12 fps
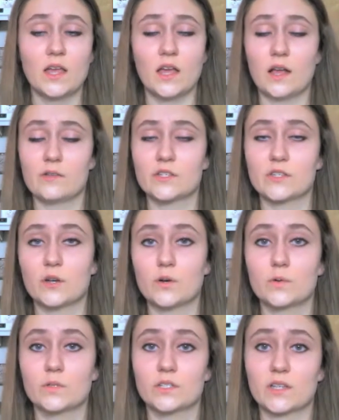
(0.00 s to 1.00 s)
I was
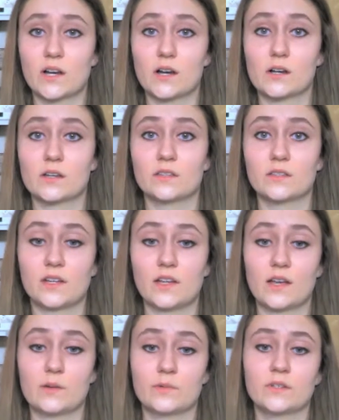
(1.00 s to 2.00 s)
so scared that
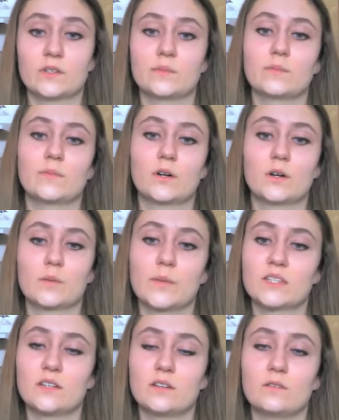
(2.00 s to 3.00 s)
I would hurt
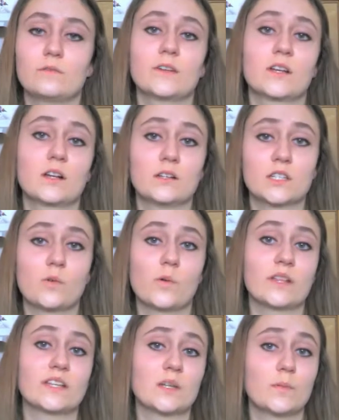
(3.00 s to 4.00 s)
myself and
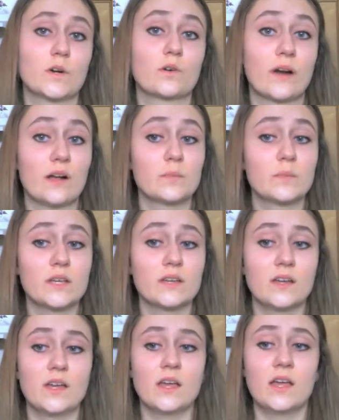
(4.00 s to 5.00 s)
consequently someone around me,
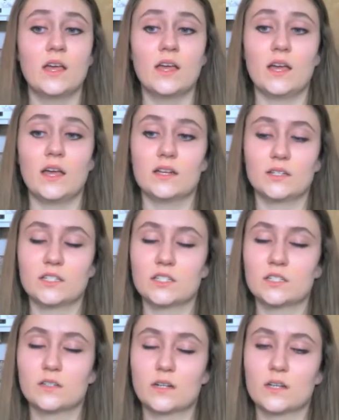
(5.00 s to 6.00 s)
and I just
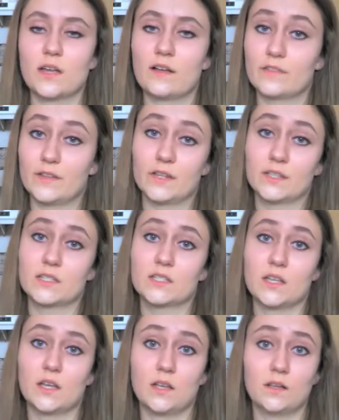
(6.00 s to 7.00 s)
started to have thoughts
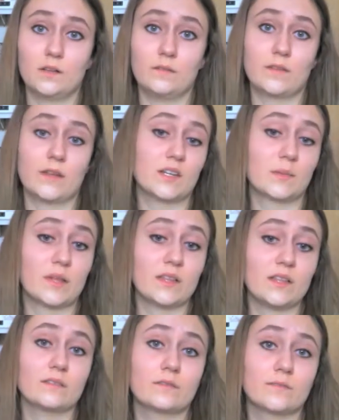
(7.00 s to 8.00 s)
of ending my
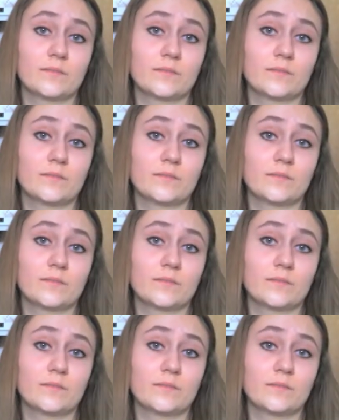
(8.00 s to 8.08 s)
life.